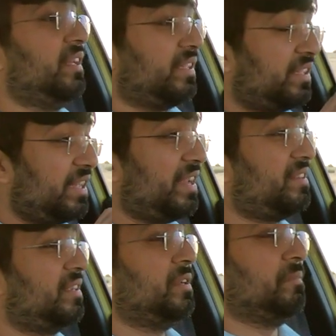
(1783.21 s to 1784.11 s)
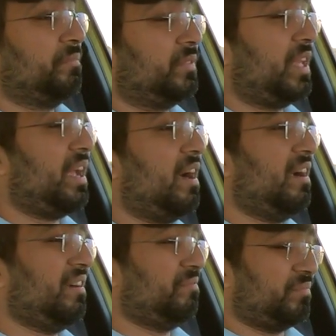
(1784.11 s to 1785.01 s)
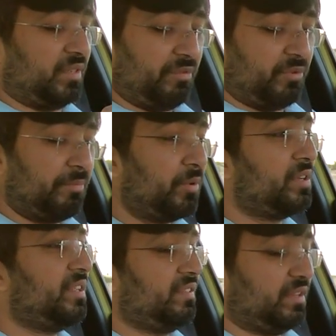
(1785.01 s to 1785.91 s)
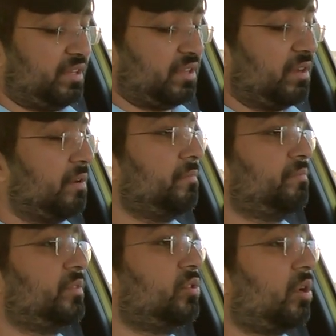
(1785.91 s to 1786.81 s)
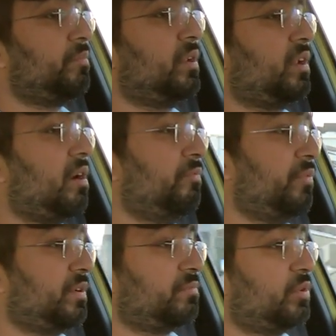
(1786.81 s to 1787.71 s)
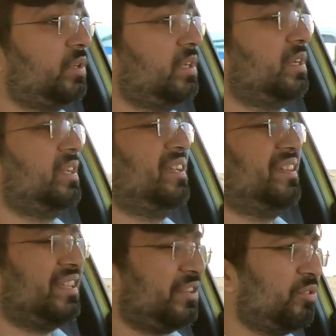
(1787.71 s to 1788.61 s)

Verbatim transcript: Yet they are, if you put this in the normal comfort mode, they do